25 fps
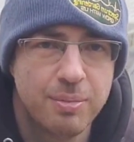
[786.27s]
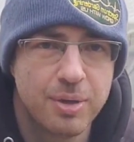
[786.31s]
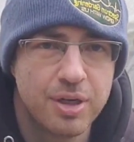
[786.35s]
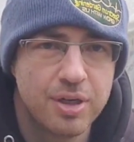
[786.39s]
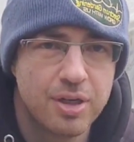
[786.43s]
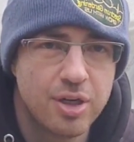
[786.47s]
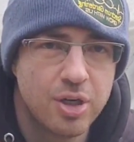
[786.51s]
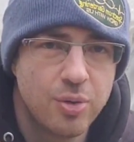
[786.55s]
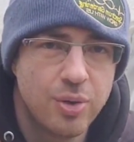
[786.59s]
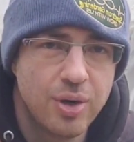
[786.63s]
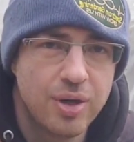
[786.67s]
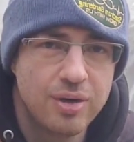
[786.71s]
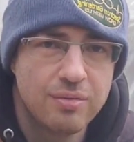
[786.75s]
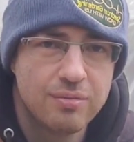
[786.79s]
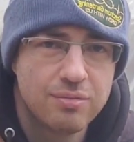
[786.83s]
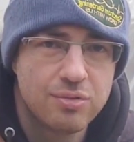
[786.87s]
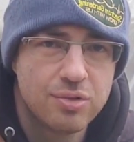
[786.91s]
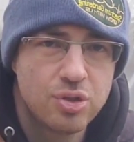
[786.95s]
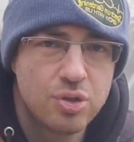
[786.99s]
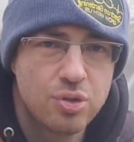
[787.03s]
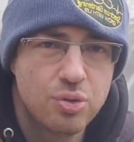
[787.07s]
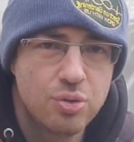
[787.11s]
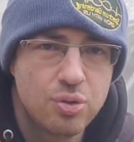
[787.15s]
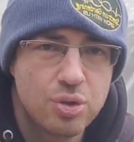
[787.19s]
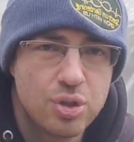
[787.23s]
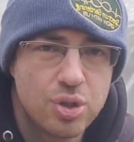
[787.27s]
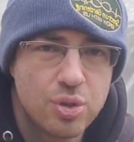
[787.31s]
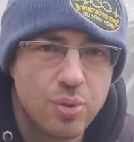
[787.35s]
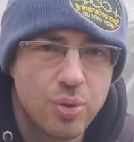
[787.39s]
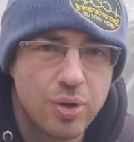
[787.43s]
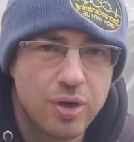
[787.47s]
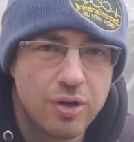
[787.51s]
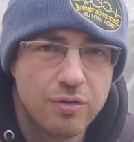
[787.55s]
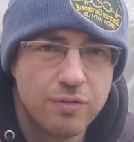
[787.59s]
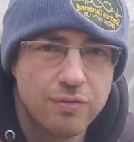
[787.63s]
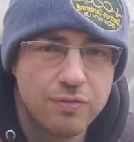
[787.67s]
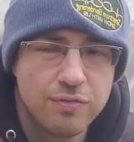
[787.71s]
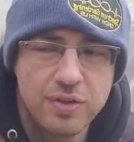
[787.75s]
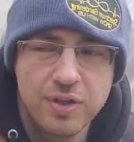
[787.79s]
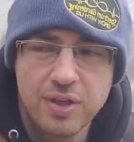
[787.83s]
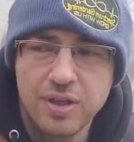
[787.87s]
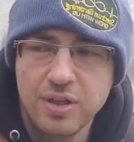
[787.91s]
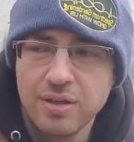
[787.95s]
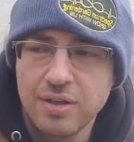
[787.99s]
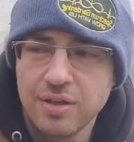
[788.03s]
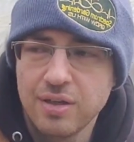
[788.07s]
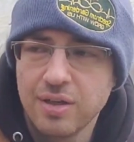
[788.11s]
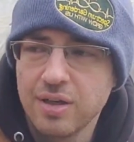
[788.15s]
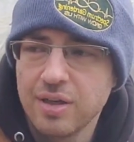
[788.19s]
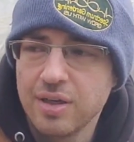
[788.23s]
But you know what? 2 square
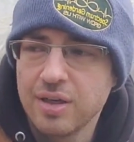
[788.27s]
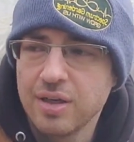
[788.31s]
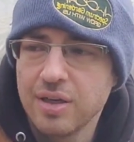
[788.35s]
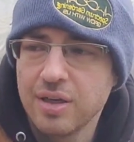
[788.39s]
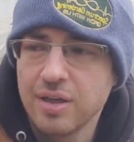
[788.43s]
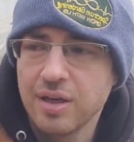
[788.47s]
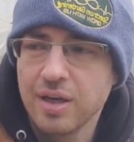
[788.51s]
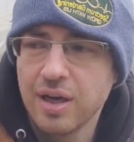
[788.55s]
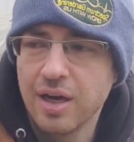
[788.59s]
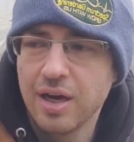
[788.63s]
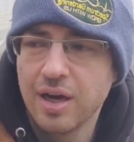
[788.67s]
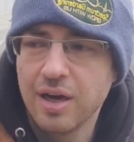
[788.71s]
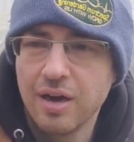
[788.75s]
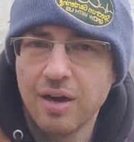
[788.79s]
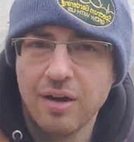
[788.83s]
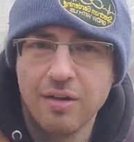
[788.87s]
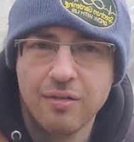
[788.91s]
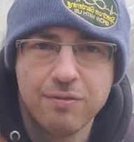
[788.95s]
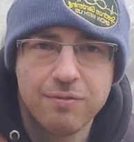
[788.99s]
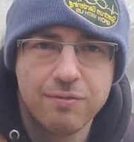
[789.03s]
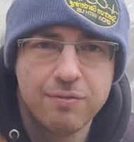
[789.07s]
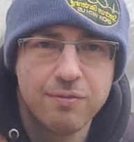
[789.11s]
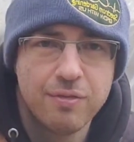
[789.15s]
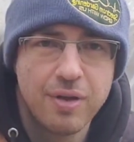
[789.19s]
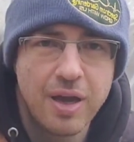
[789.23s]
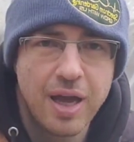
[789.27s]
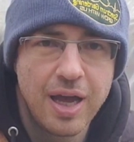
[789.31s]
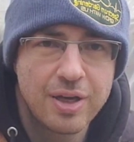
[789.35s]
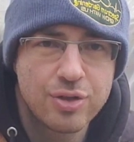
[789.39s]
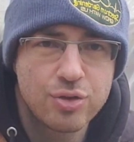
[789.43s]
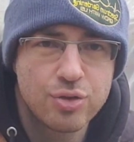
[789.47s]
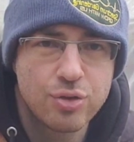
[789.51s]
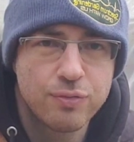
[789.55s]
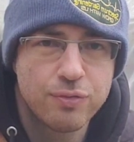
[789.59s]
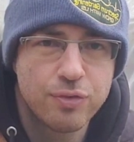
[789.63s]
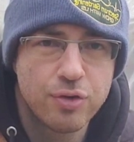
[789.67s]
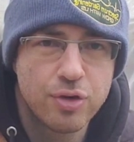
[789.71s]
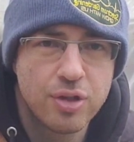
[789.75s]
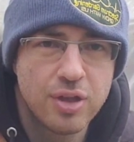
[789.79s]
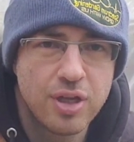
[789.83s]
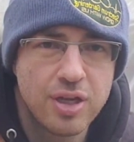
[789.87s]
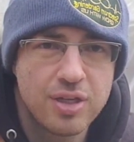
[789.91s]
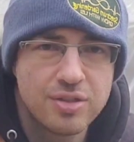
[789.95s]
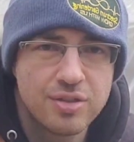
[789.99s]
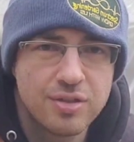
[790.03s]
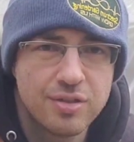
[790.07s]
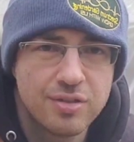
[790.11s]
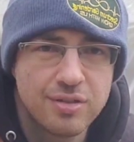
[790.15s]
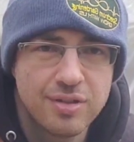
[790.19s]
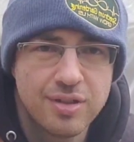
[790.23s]
feet of extra
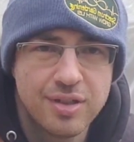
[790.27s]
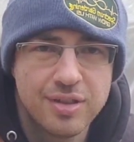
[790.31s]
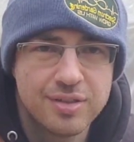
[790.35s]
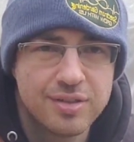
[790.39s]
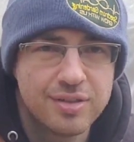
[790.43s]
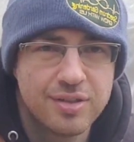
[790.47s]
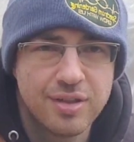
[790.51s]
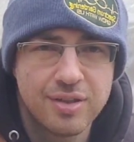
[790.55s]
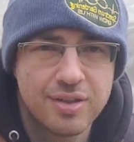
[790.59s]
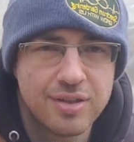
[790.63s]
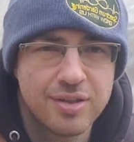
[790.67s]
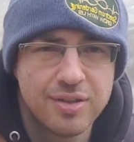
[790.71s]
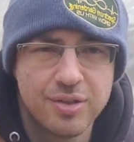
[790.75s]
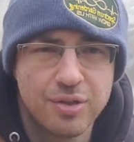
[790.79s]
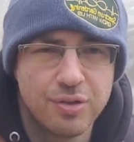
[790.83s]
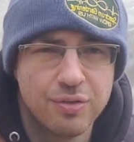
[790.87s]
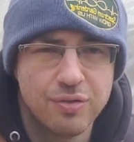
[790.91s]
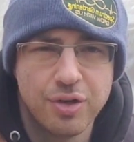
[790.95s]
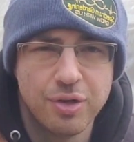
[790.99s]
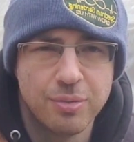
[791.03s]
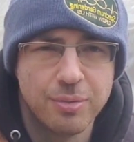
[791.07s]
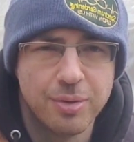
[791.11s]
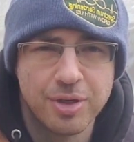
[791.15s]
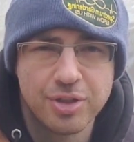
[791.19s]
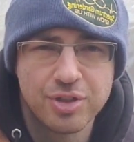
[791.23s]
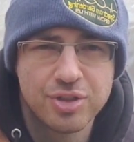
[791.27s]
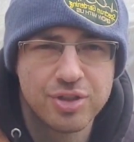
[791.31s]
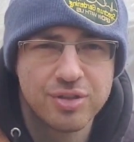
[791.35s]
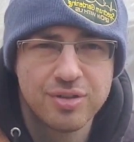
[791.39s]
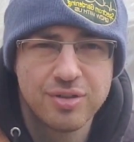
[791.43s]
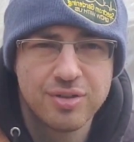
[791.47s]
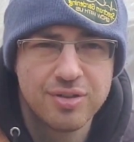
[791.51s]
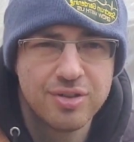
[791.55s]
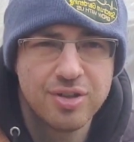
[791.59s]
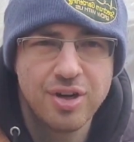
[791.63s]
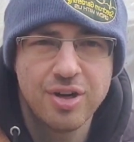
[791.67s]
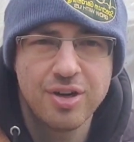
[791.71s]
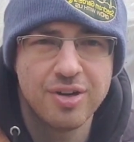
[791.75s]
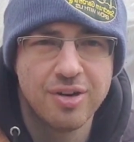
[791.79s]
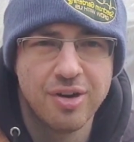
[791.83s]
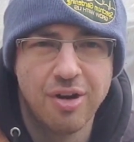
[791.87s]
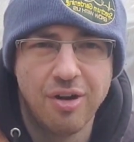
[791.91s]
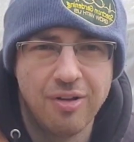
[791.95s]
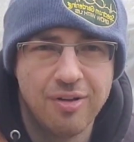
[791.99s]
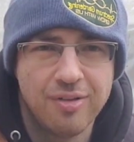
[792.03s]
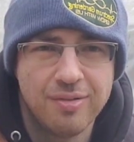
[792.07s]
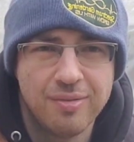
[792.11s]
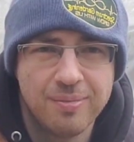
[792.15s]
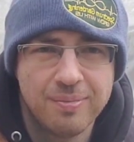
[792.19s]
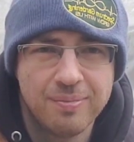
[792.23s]
fertilizer, it's not going to do very much. Not at
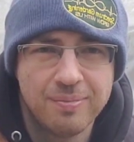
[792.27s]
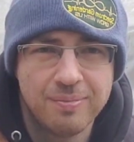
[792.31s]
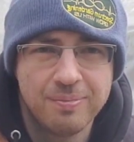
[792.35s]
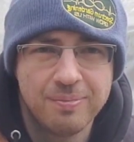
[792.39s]
all.